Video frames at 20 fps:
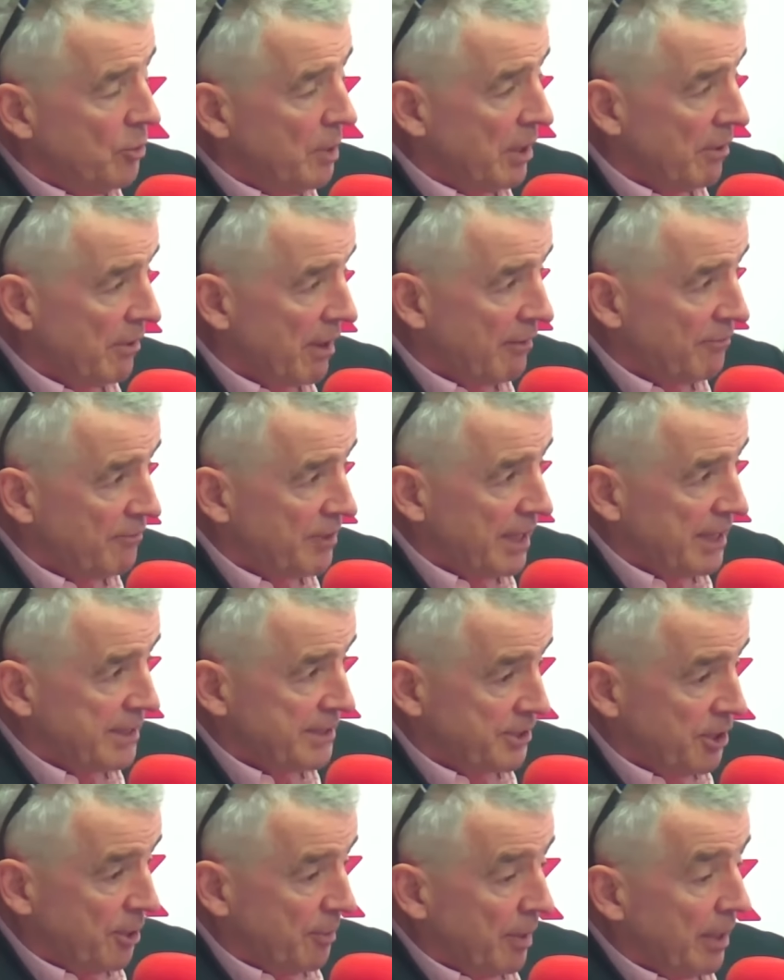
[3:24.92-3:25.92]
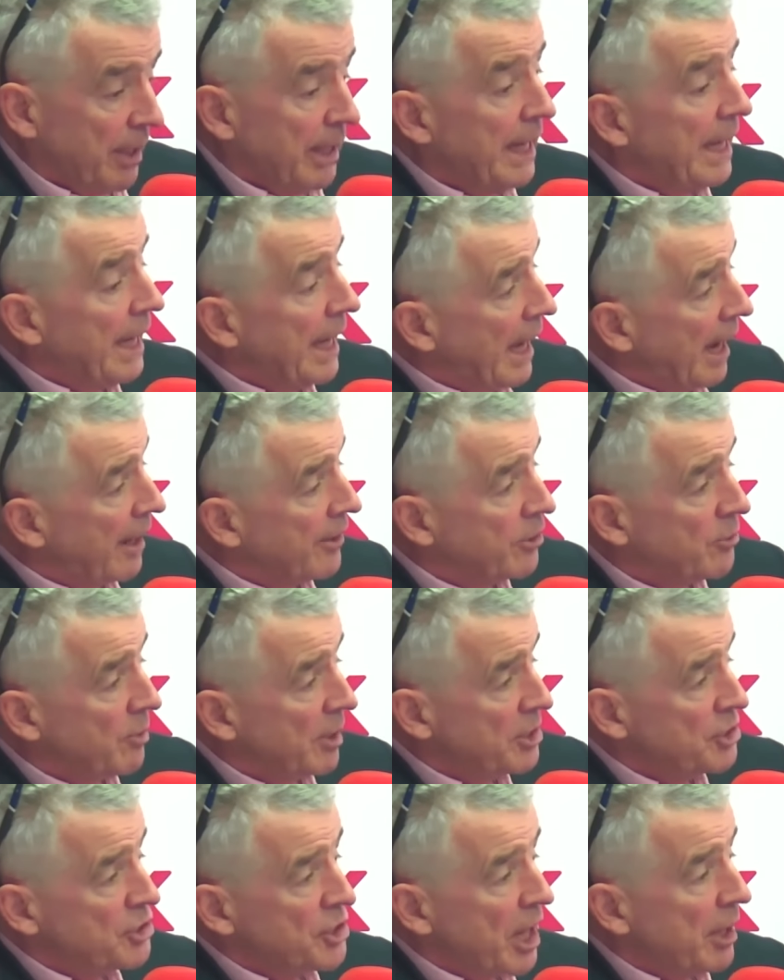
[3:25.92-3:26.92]
new aircraft next summer. And the
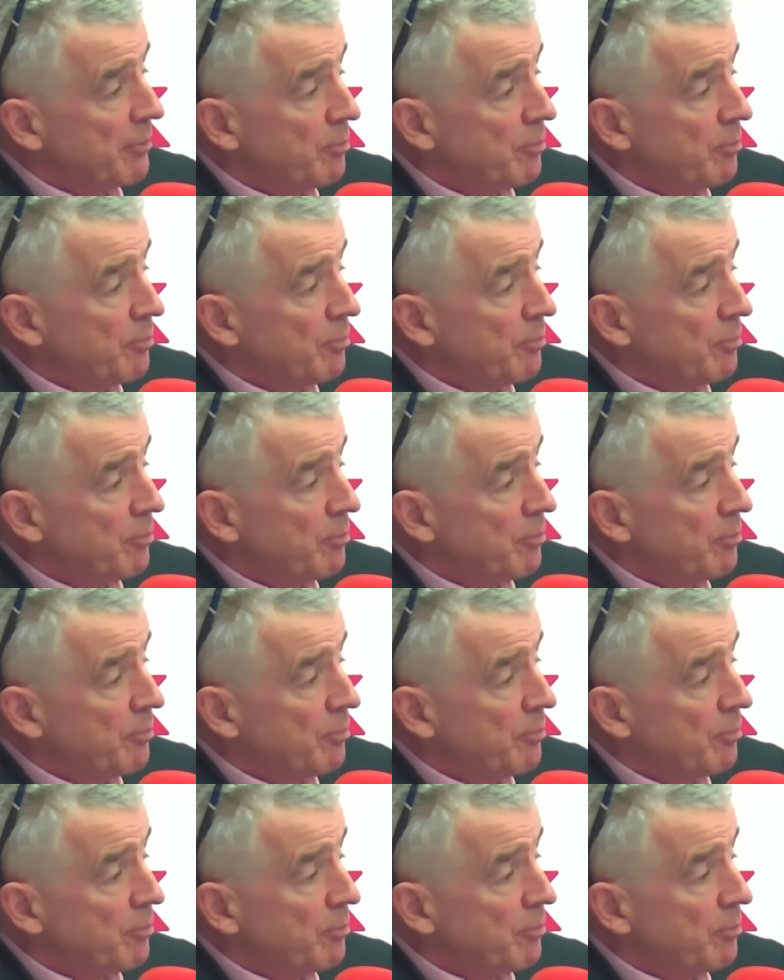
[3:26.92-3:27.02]
question